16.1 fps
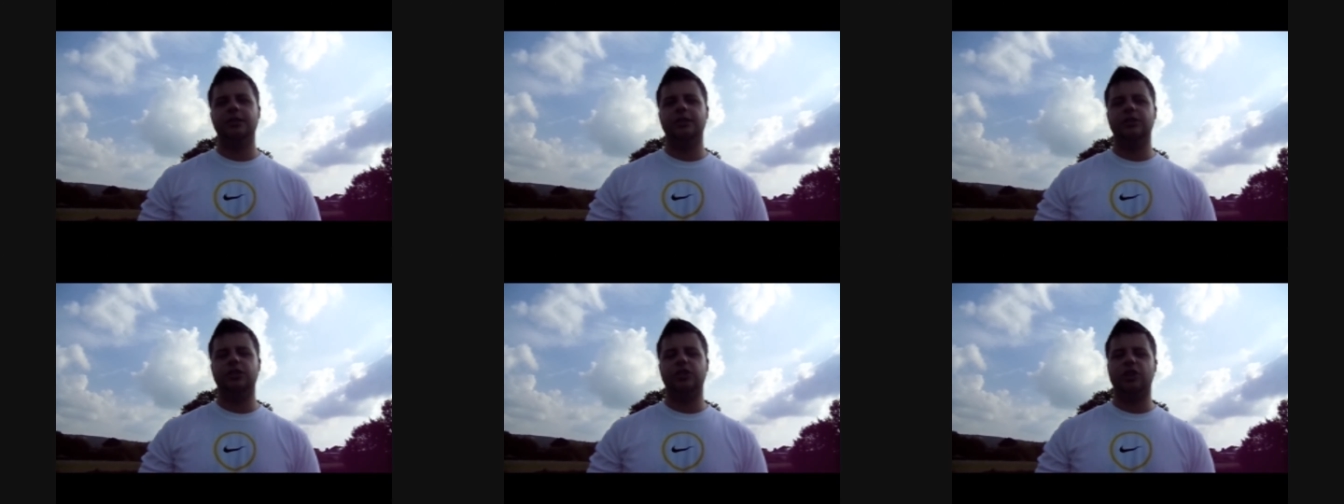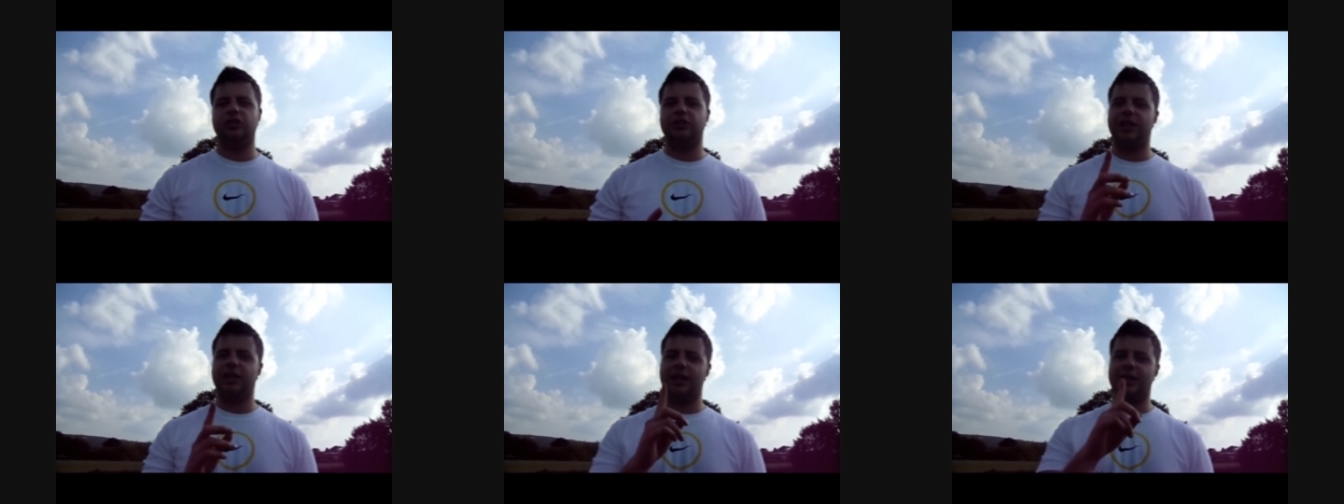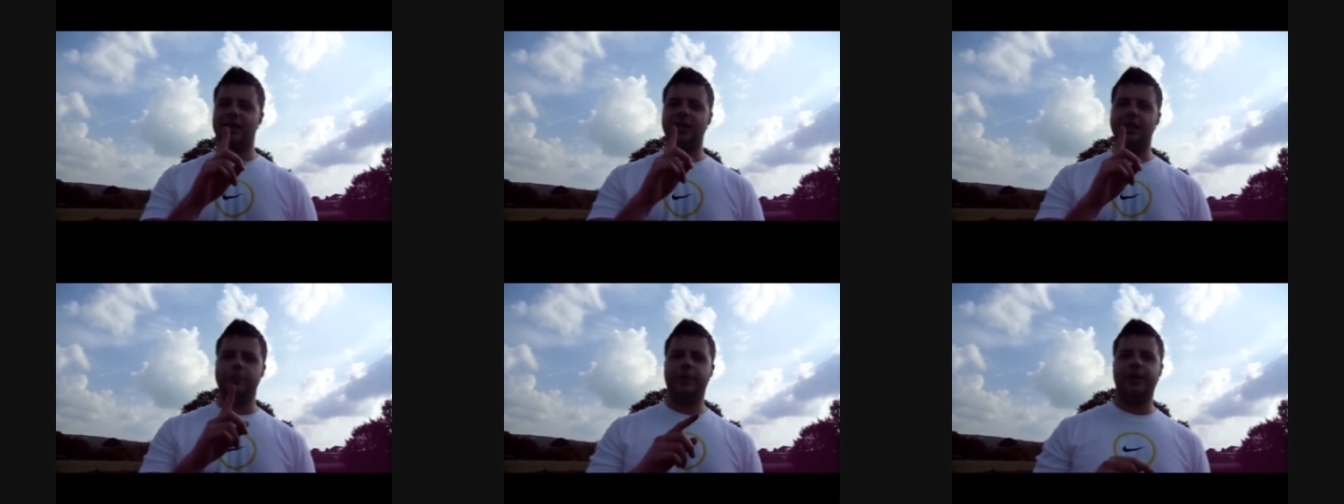and shot an
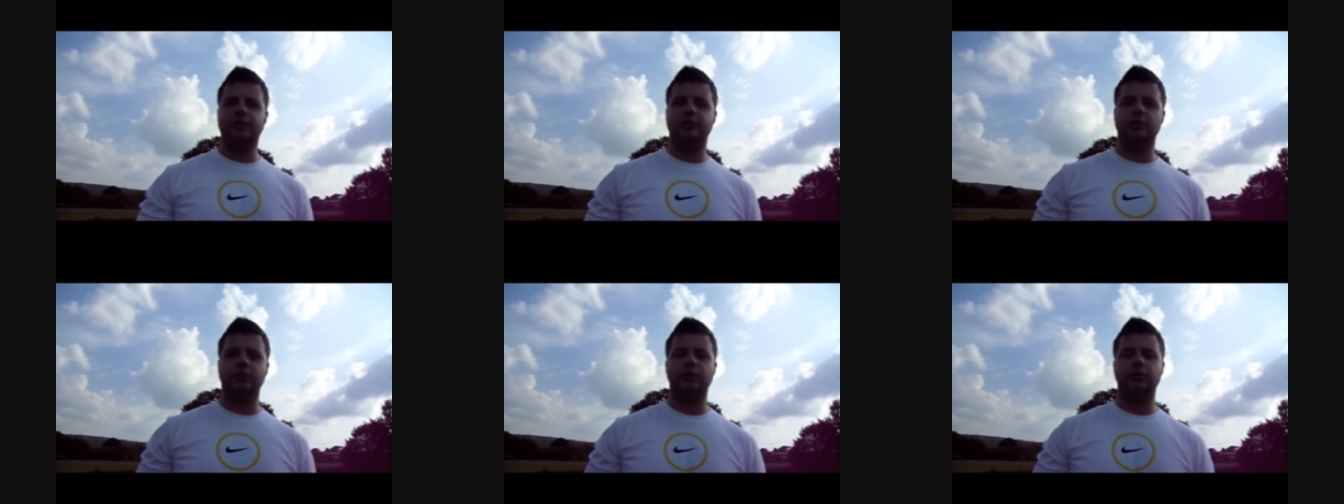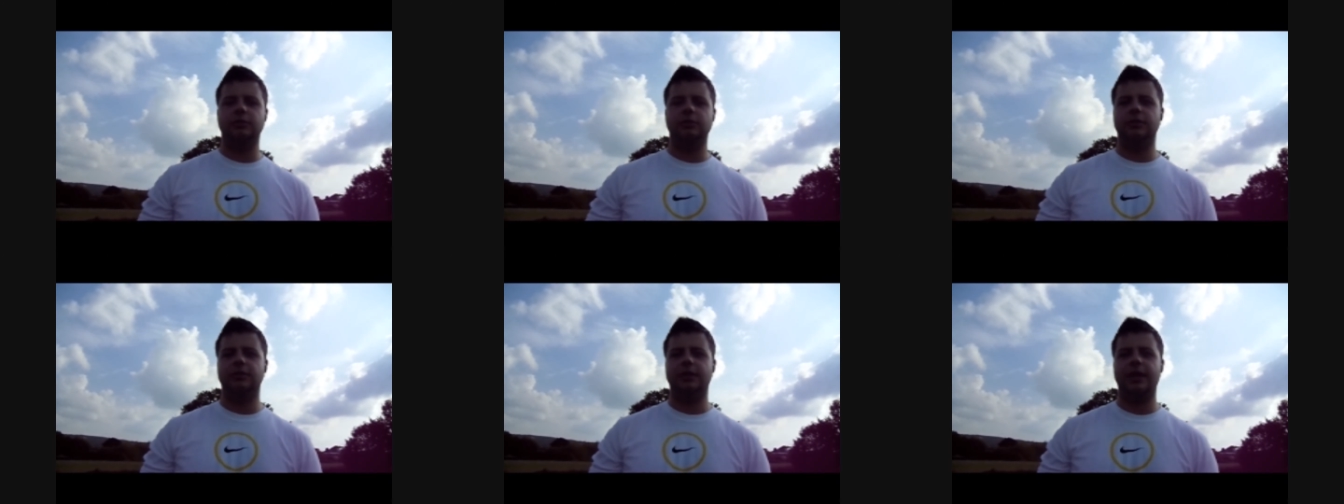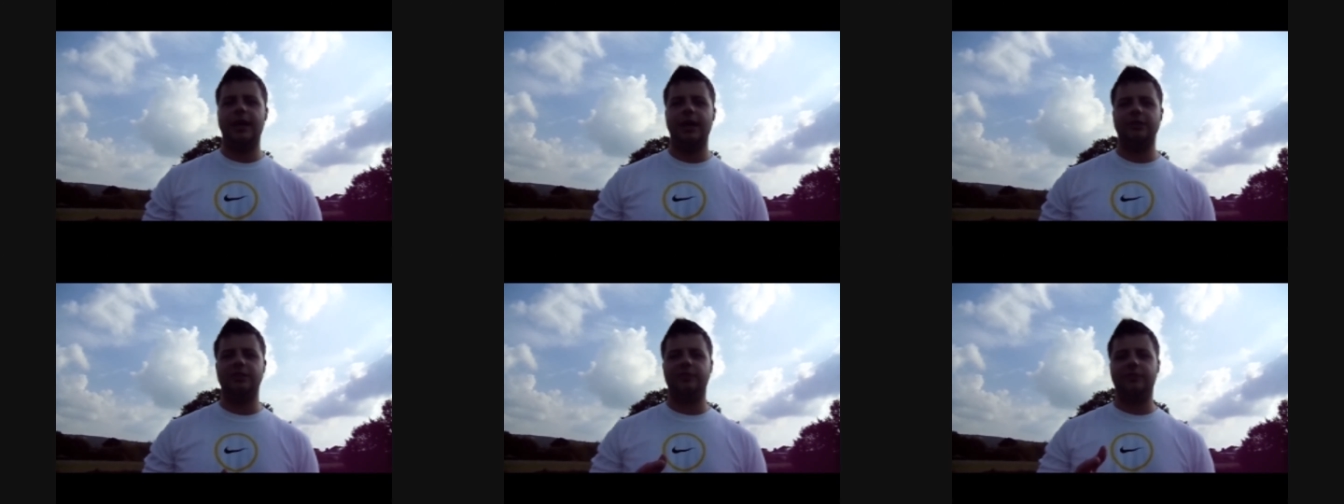IKEA pencil
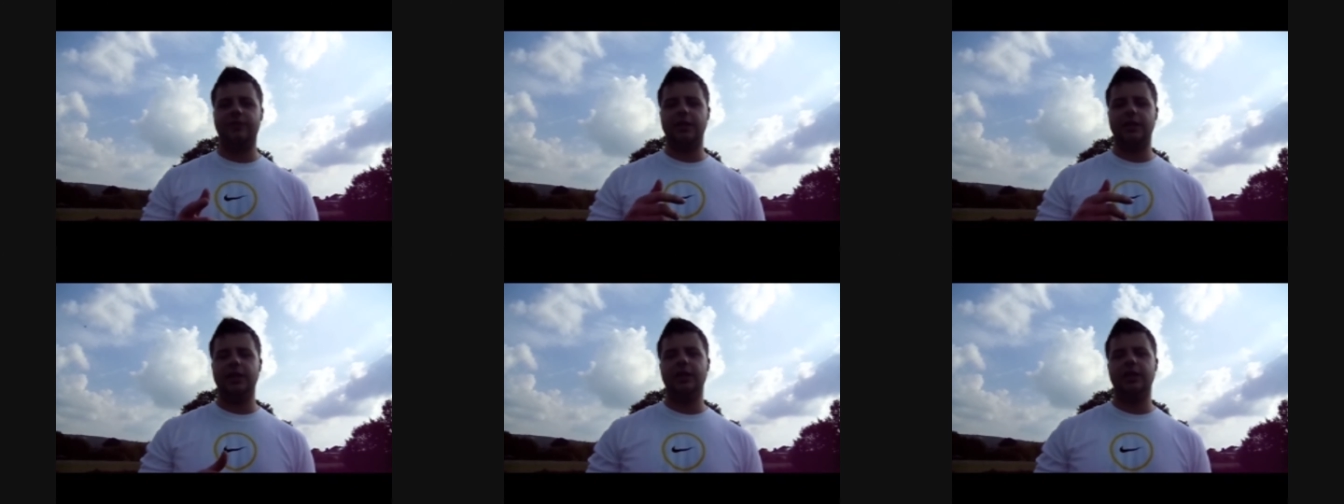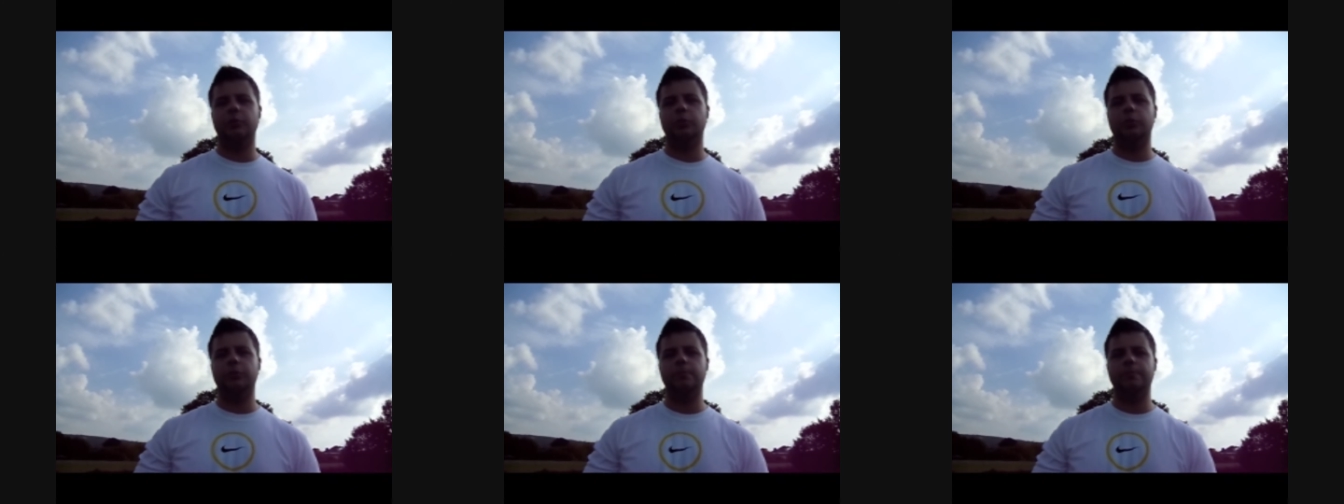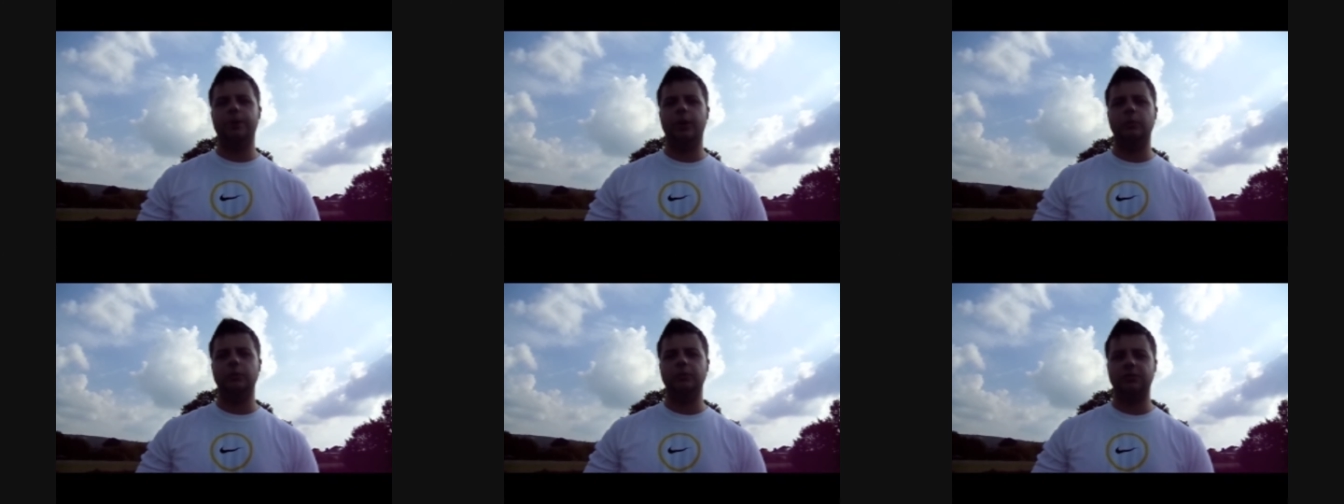out of a uh, wooden
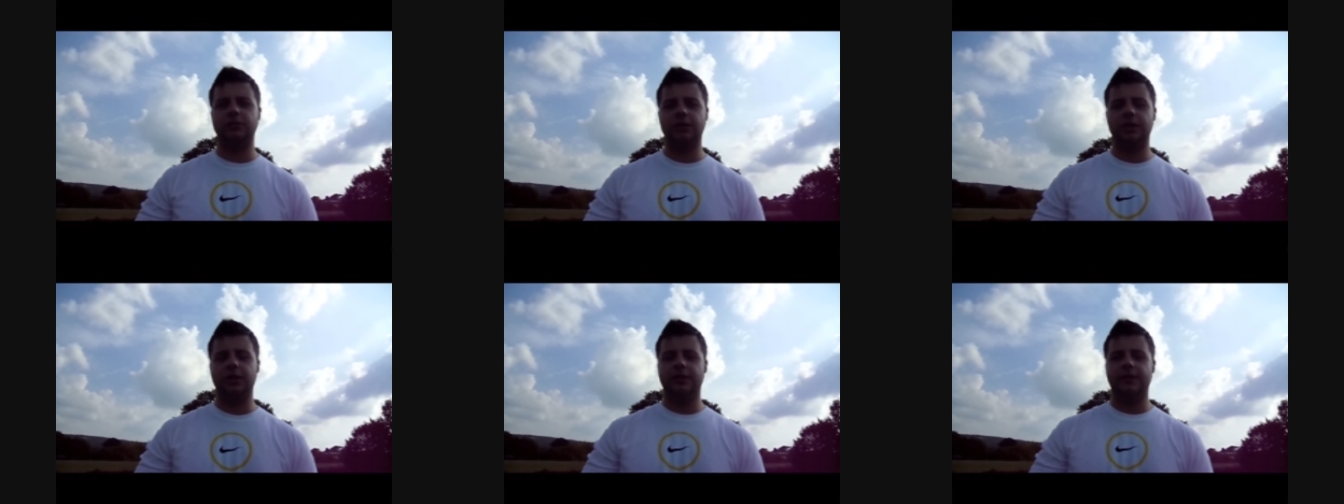post.